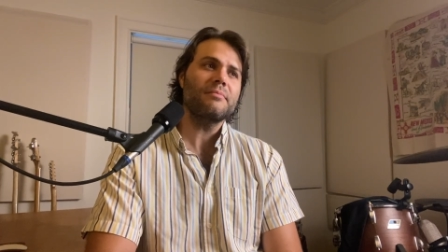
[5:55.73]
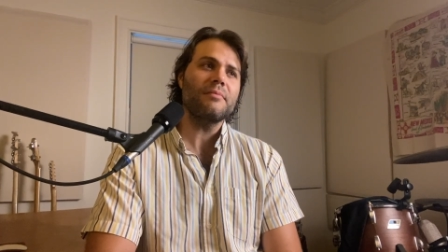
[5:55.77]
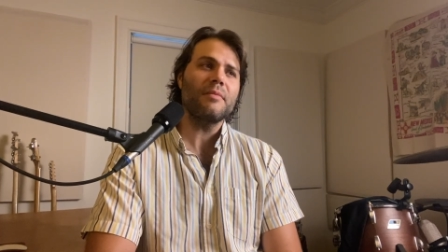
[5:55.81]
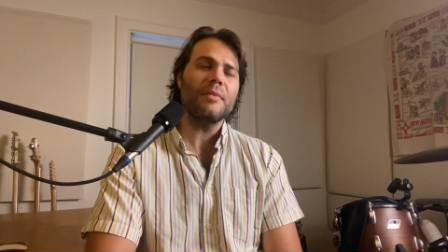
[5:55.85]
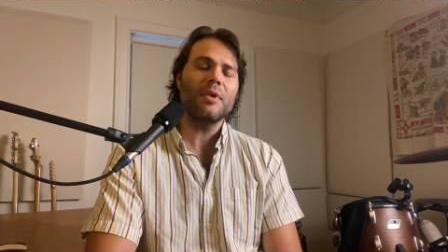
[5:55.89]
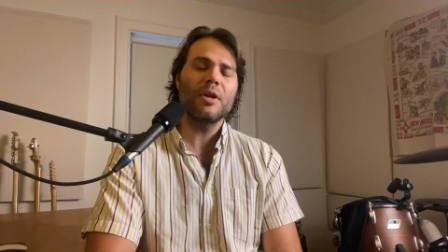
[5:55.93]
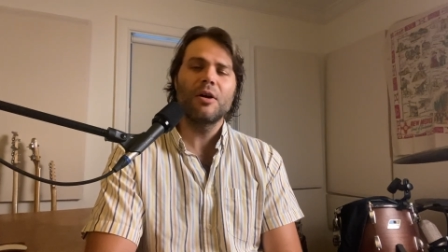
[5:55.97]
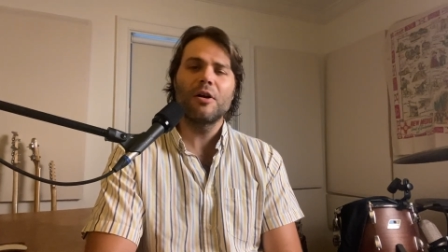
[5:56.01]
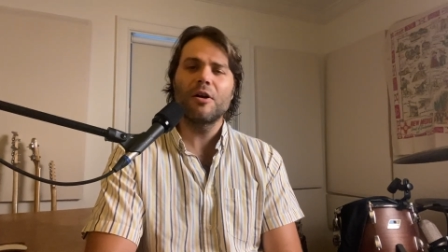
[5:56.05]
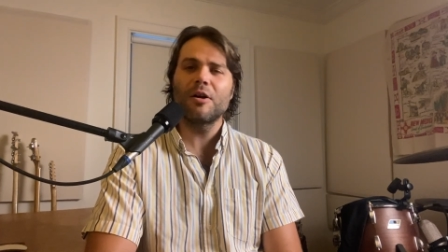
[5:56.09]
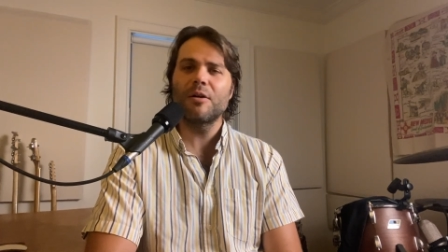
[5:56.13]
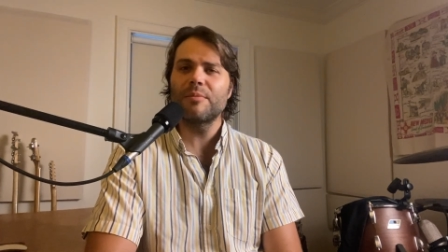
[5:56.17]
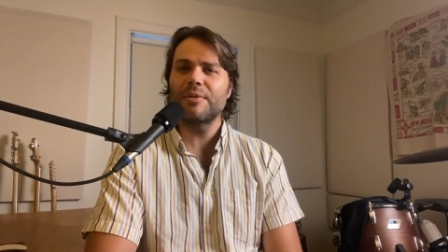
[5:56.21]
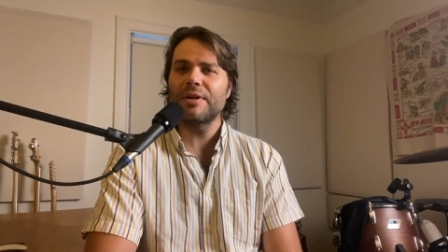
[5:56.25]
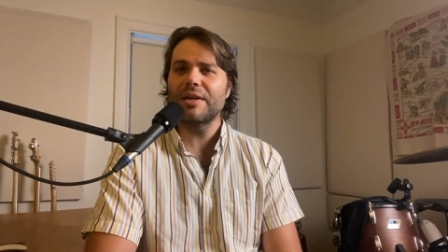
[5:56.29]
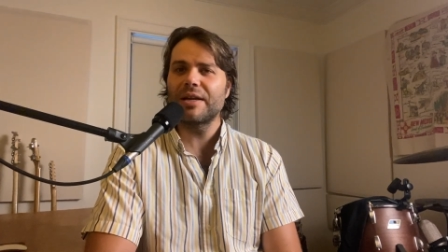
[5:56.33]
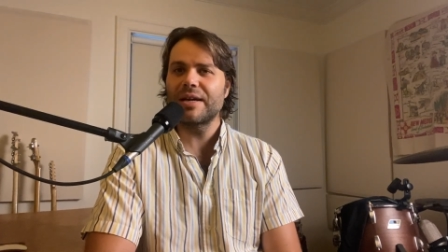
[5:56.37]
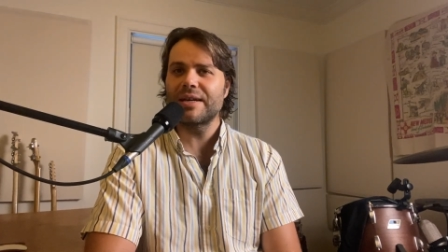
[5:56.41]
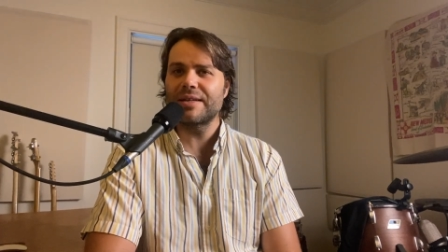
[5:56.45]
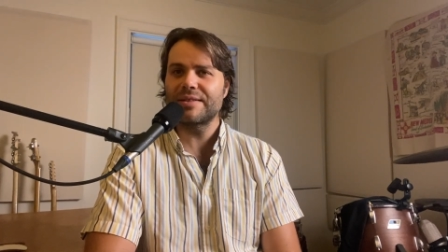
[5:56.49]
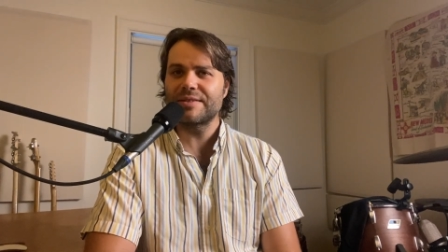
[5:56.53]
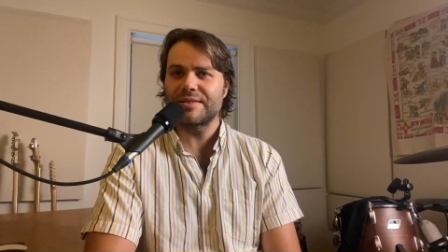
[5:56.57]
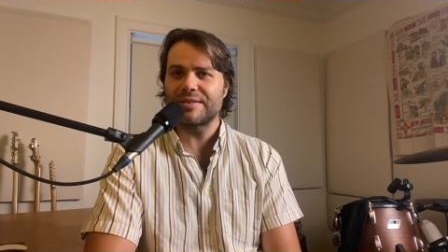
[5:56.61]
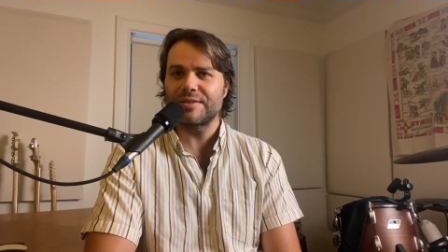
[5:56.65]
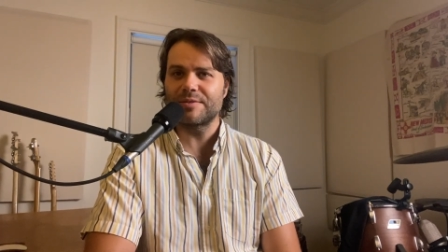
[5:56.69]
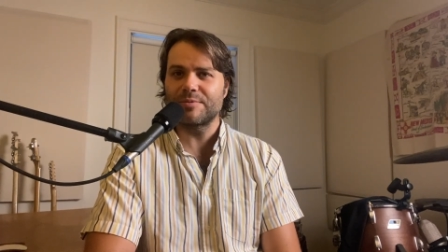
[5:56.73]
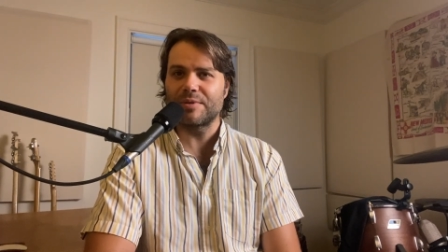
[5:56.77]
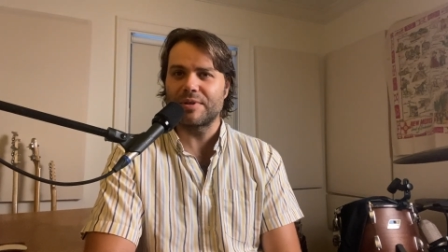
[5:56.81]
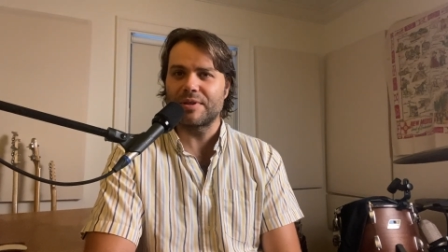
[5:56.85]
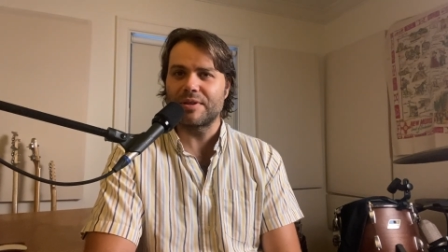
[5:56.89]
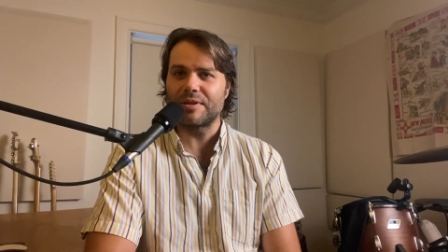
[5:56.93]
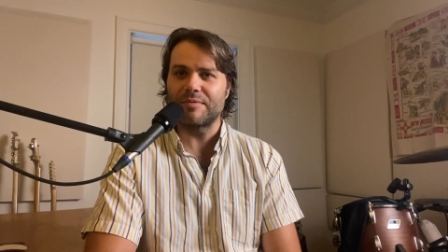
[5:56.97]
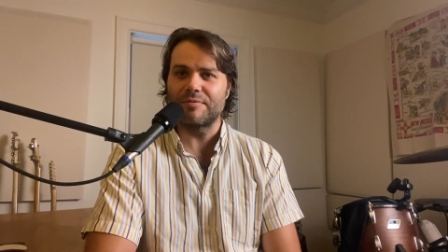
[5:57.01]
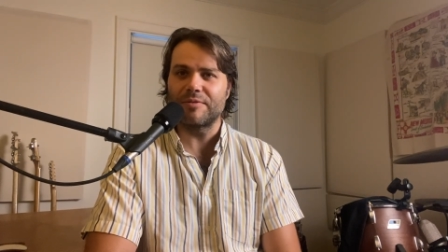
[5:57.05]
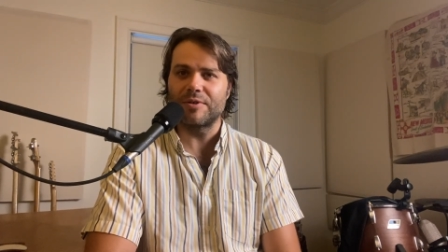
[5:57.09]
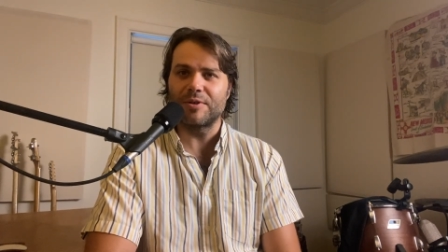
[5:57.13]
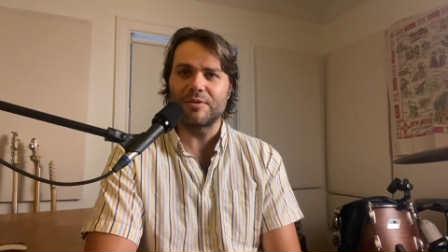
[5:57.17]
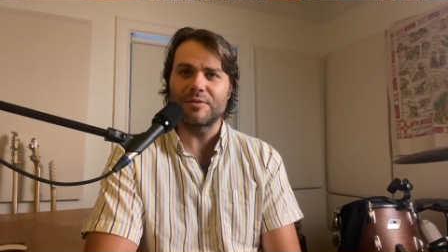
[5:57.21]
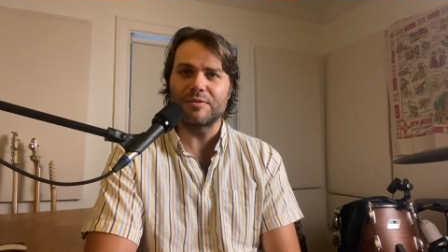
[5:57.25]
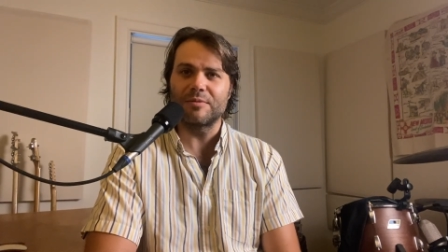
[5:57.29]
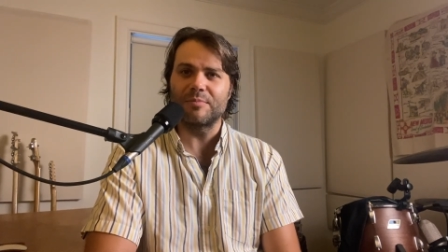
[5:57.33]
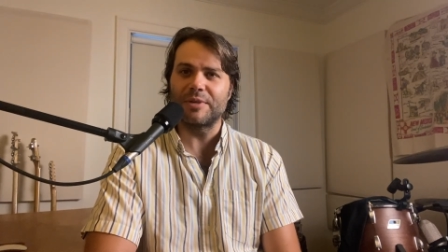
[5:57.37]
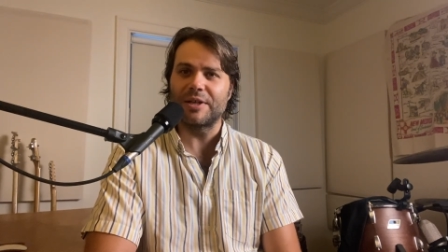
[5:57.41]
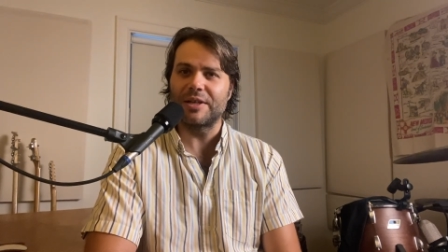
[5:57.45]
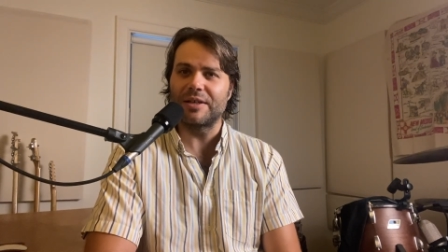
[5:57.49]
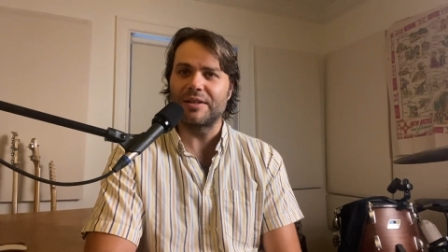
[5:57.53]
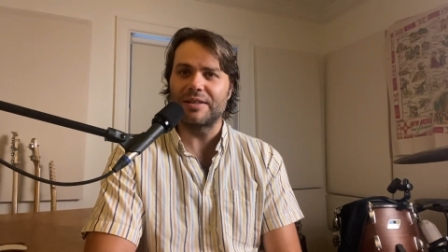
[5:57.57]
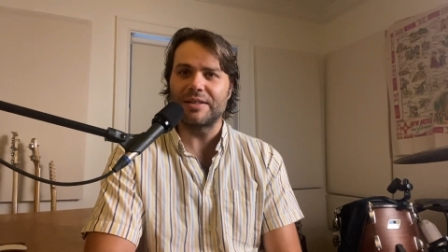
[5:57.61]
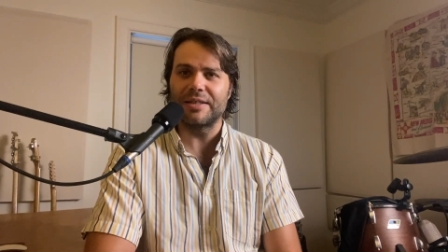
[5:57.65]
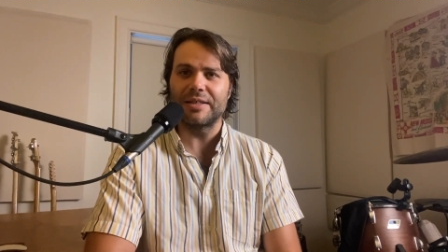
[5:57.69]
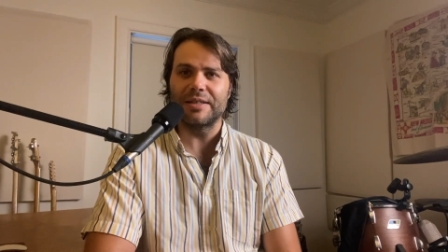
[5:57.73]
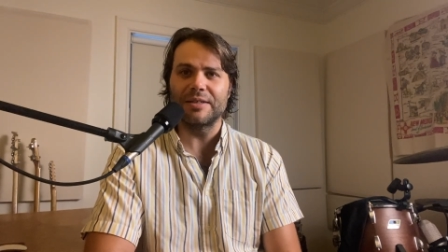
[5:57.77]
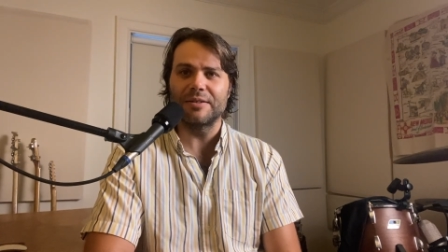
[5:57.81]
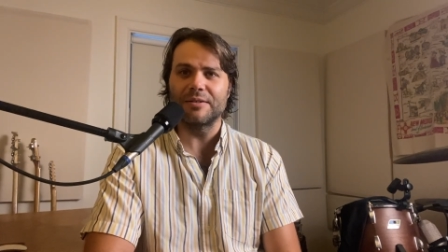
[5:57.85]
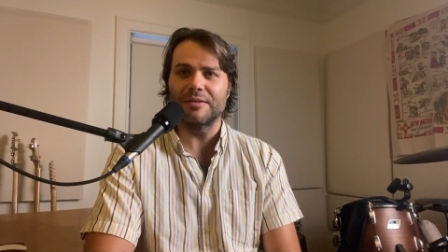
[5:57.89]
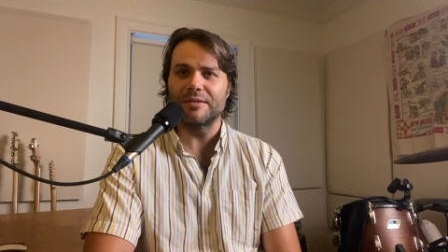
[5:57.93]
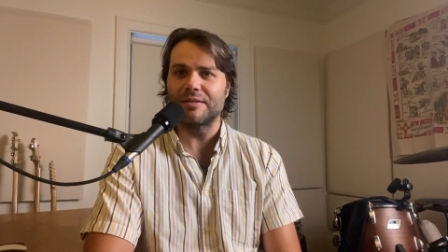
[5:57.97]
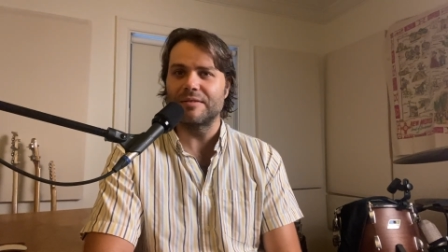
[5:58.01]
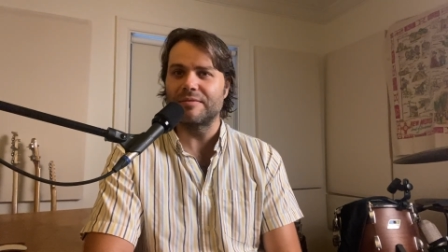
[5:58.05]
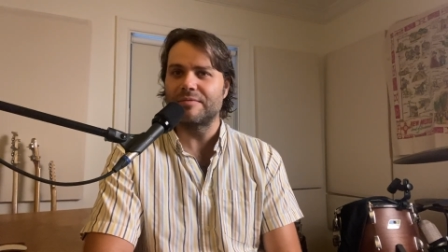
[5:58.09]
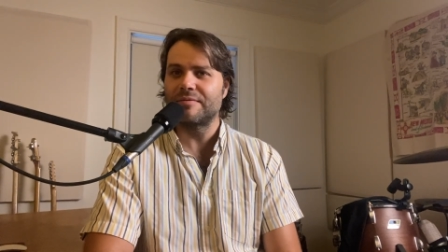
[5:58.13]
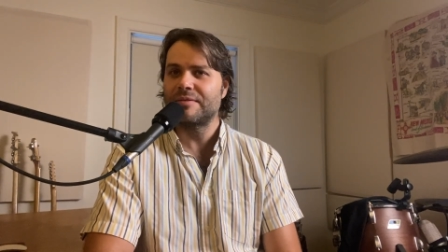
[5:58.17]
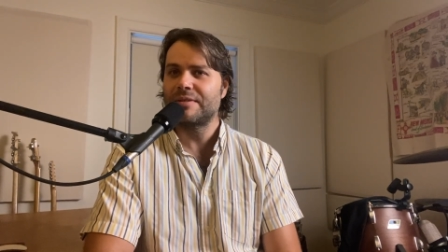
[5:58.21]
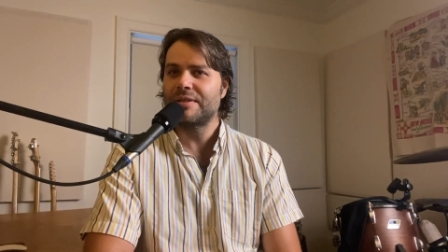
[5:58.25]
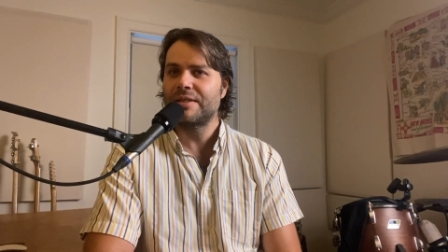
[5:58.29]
harmonizes with the vocal melody, or